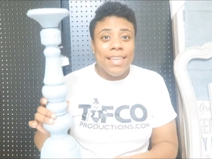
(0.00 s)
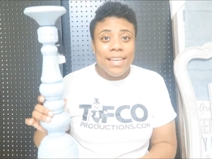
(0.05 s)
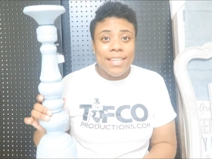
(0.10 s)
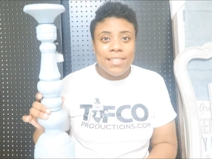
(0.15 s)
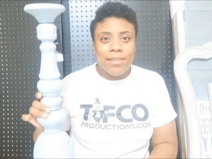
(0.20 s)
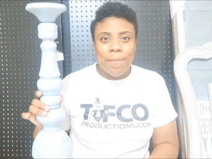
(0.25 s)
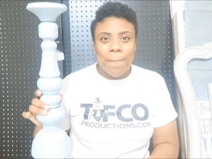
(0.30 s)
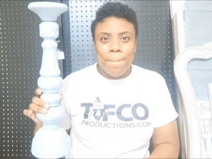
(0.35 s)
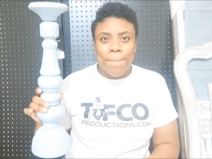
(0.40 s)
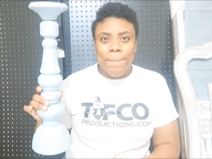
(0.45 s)

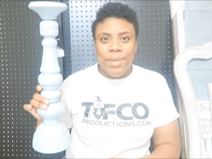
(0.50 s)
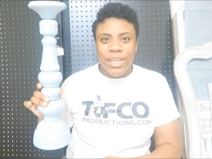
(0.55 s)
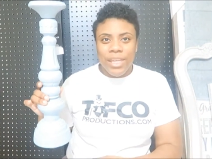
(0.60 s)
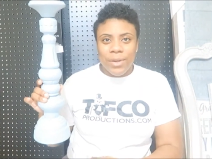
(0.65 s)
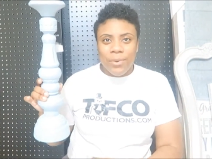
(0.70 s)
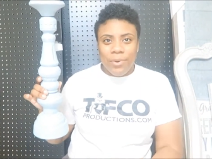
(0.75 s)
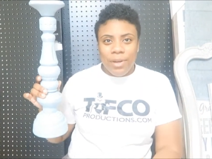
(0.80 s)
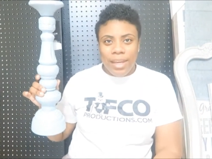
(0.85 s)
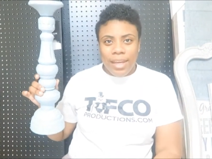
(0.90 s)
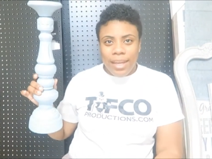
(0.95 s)
this
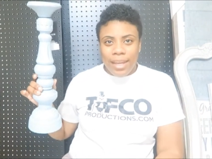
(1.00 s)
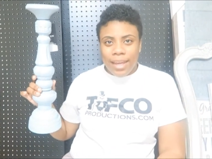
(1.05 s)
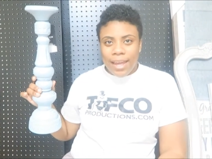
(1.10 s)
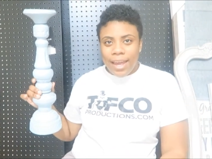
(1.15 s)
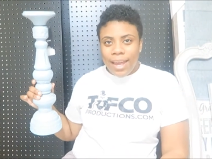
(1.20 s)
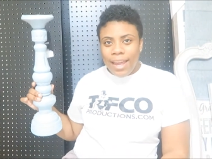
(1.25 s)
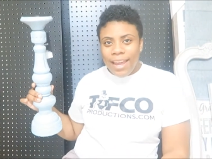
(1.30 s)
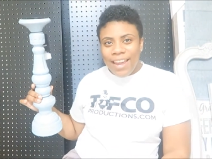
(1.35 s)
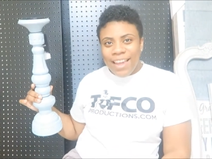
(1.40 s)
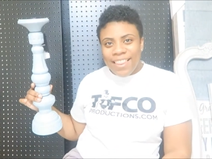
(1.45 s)
beauty,
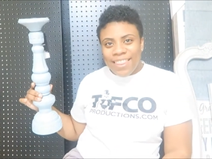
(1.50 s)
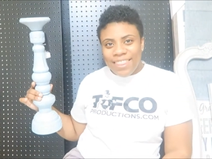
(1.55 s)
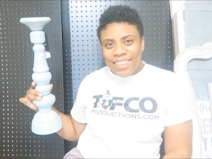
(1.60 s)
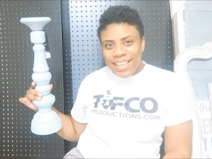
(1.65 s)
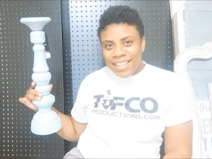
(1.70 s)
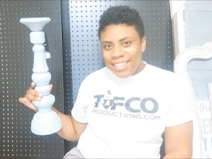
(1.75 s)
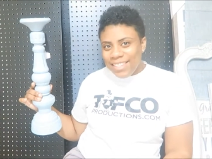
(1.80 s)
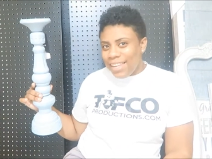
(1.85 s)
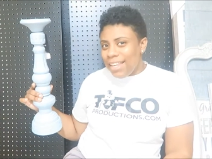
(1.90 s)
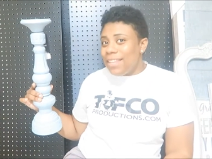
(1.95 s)

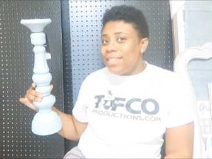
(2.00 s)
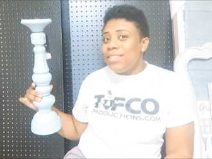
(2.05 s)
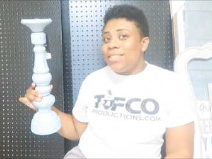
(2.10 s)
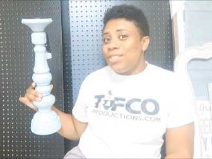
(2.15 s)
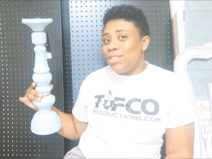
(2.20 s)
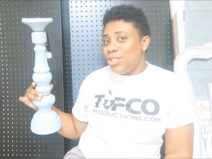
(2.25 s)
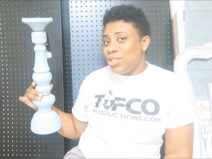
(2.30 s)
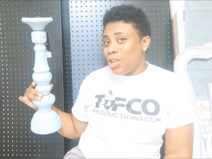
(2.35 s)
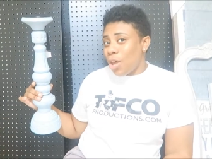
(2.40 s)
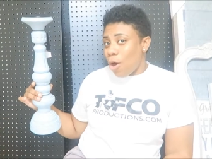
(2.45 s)
this is
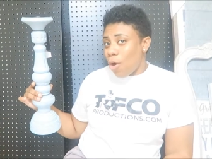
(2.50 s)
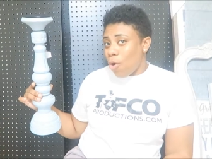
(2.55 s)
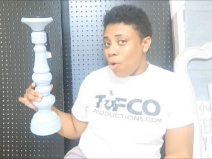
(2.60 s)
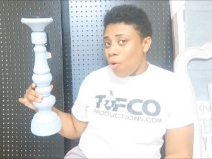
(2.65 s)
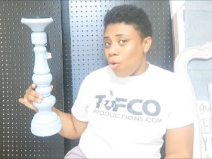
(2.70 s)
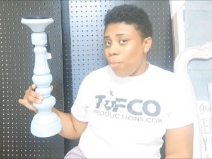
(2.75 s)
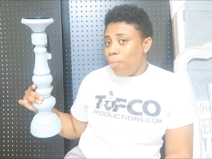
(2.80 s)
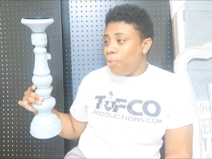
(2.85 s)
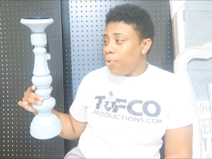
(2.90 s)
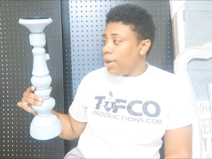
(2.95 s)

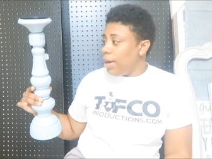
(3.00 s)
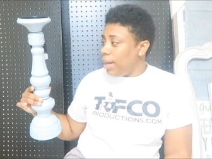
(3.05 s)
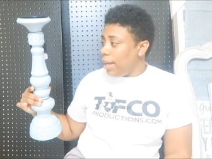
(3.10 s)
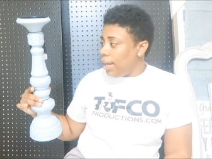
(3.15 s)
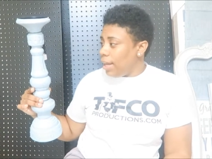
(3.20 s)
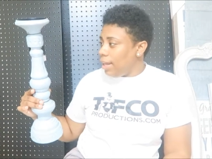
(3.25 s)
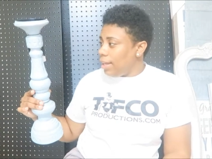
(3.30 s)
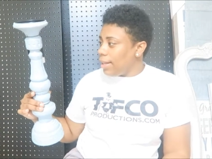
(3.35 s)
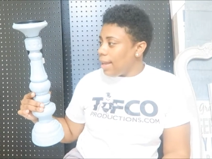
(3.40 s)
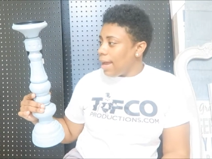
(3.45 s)
so
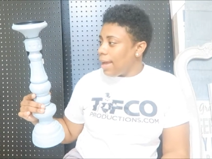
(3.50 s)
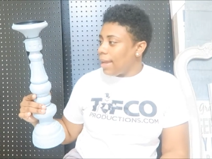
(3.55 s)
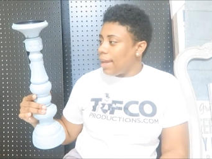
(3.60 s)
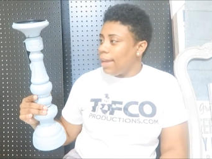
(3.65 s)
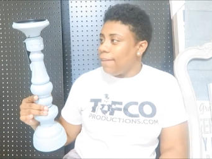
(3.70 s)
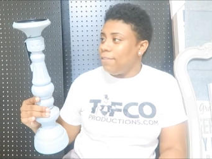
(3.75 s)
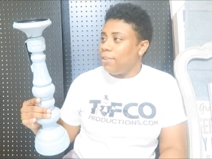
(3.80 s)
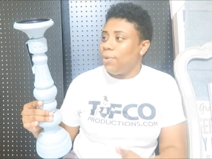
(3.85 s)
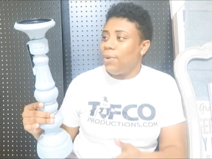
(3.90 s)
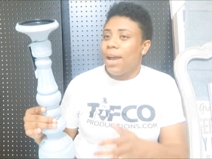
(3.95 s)
pretty. Like
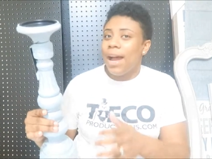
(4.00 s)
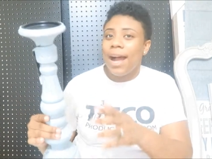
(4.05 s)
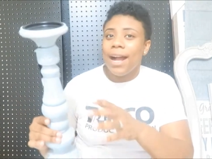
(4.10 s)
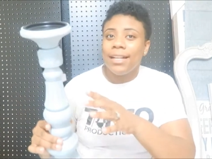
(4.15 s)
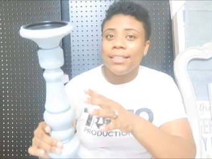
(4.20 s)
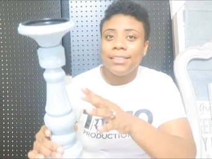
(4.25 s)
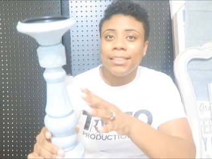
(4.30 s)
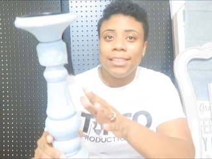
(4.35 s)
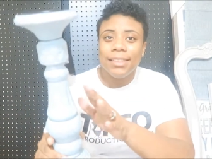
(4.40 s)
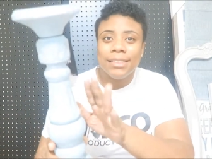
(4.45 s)
if you
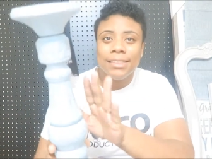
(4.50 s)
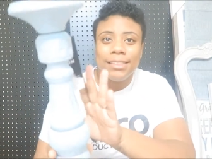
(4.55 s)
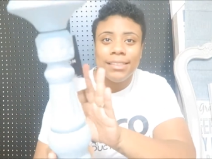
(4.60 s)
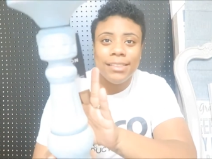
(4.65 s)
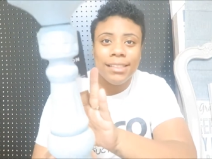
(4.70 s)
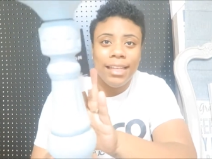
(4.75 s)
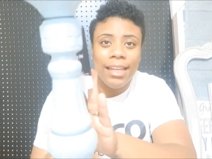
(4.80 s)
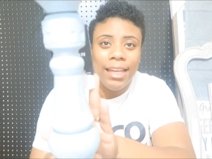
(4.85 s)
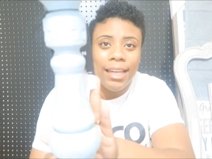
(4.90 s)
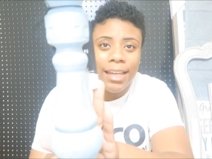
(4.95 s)
guys could
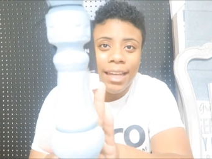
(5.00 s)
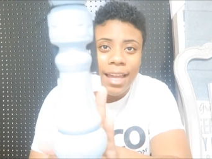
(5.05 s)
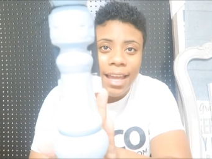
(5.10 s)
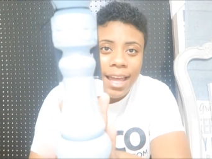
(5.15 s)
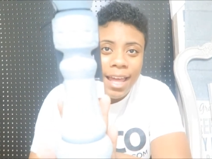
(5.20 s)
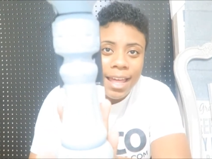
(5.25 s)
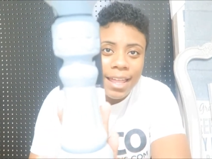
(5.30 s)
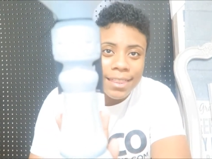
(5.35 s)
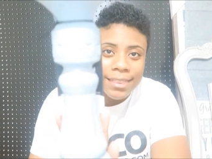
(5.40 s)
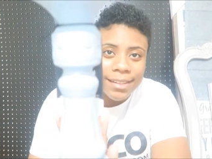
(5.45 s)
see
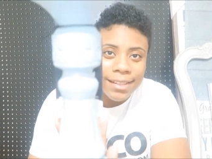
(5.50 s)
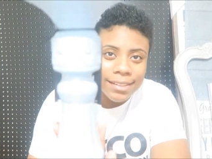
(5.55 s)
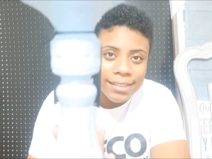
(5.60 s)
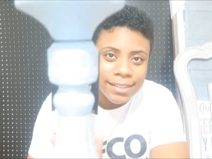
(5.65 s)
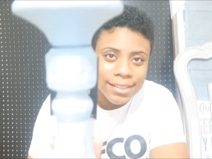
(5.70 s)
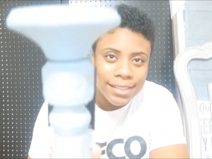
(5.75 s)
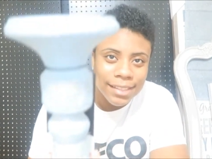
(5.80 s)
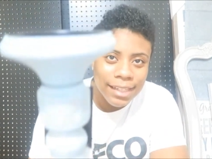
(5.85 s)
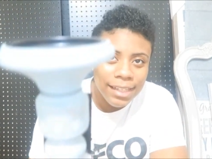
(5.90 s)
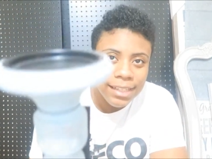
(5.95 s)

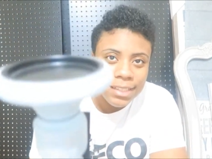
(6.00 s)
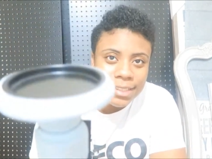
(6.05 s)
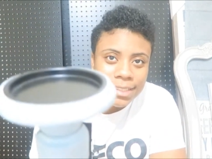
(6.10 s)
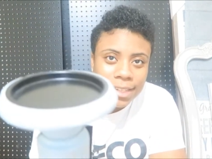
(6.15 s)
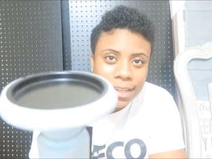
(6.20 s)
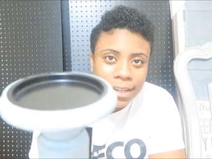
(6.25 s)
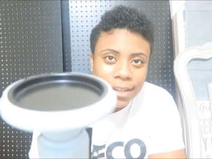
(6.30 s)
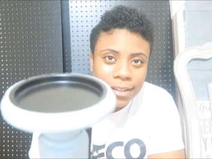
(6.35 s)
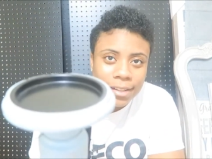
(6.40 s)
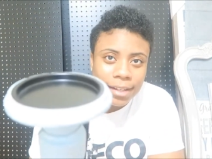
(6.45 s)
the
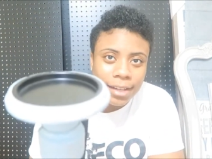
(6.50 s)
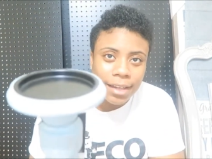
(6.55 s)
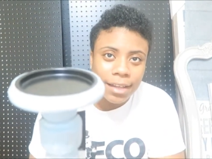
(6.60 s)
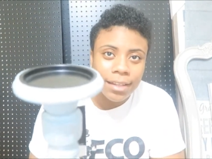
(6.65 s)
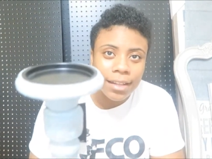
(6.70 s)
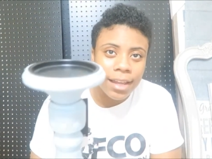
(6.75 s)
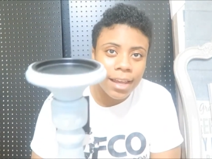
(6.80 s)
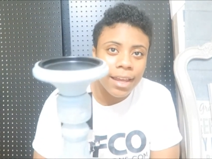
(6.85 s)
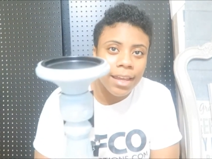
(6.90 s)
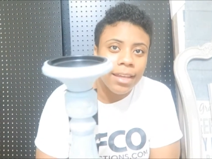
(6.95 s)

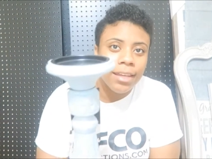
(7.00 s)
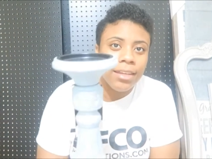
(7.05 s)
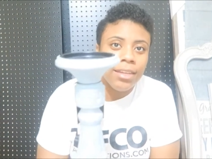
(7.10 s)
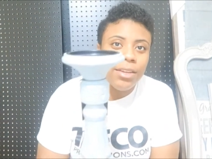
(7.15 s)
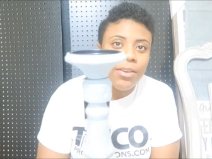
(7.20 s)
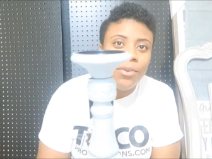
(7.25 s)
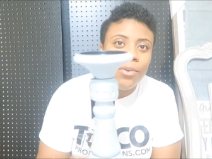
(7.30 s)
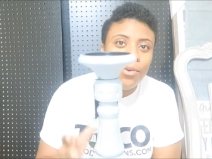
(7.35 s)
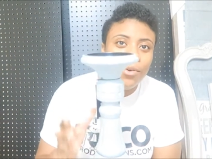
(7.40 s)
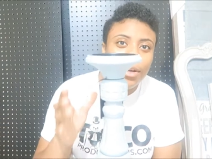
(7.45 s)
detailing, like
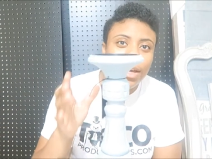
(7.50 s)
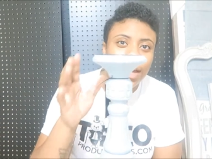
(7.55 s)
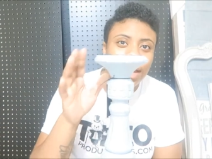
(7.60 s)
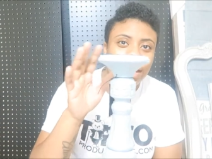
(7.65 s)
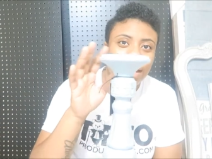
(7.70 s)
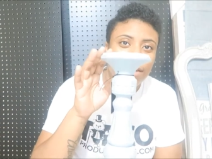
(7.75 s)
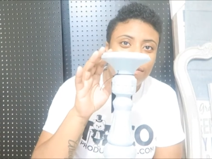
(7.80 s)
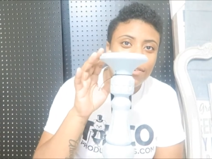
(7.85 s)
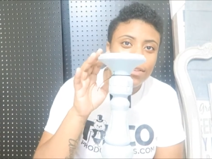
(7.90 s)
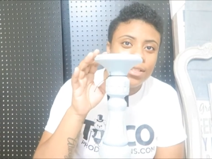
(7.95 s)
you
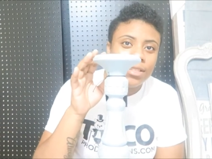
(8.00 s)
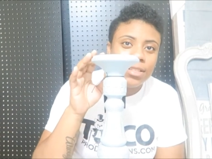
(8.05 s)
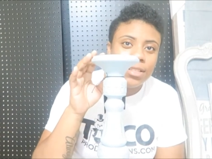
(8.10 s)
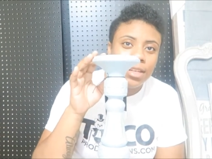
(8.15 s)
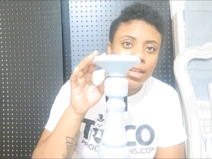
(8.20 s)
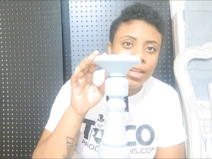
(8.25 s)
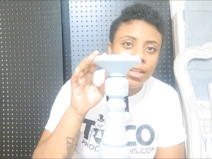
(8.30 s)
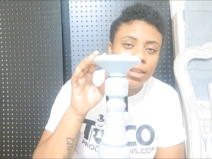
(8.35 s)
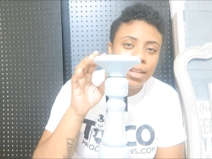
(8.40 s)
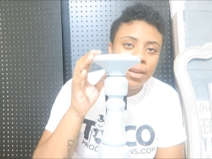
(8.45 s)
can't even
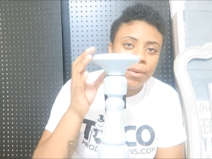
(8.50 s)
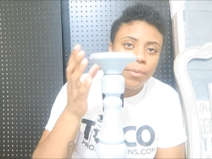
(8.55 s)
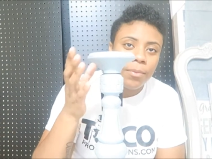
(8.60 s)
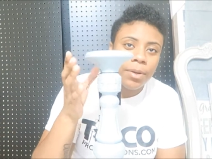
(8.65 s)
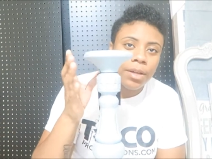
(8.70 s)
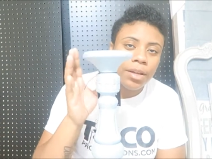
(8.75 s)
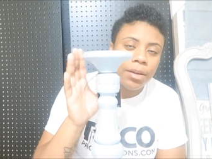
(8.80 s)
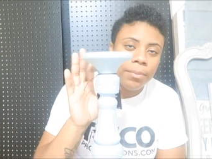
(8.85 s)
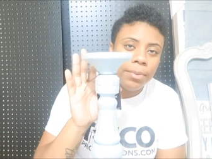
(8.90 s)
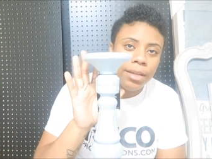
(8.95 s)
see it that
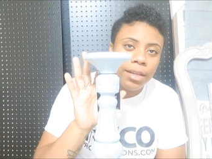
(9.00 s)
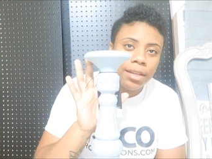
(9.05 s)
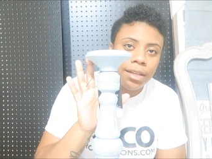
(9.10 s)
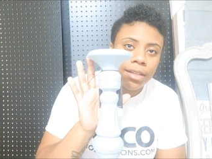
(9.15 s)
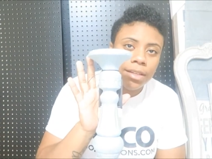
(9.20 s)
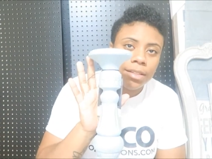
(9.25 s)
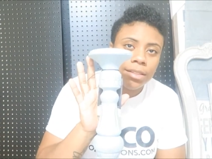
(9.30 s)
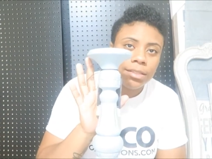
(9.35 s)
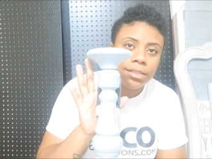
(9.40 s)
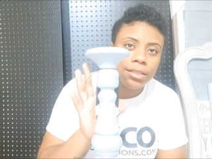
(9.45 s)
well
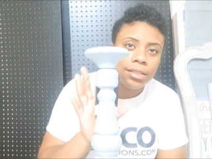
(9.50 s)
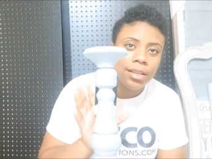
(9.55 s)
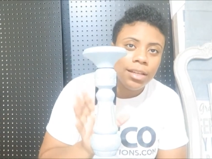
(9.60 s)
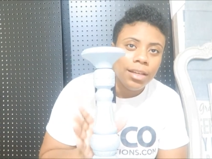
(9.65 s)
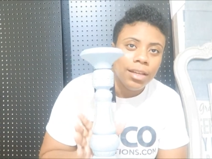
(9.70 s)
because